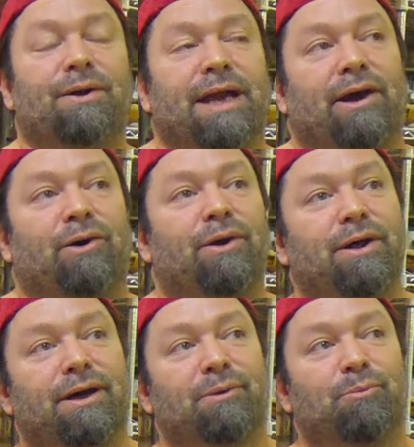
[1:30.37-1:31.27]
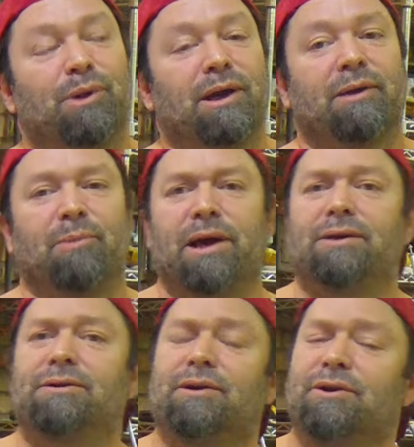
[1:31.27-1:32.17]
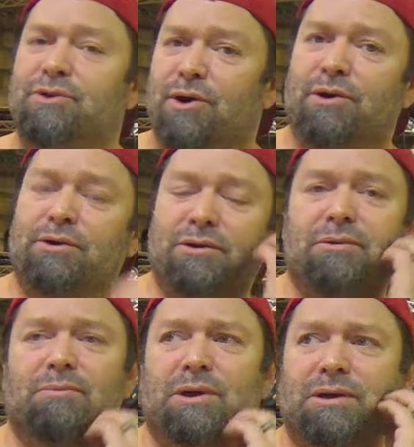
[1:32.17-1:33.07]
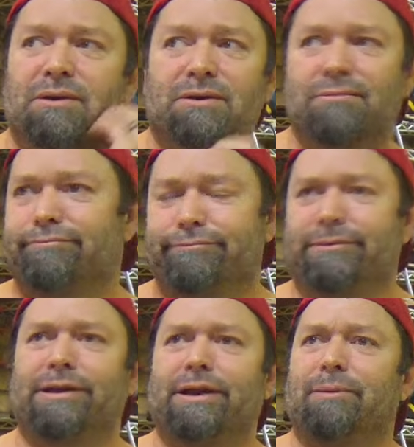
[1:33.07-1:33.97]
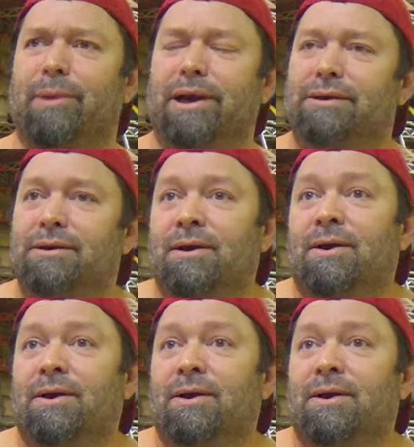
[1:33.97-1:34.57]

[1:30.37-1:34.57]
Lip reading: now I'm playing bass at church because they need a bass.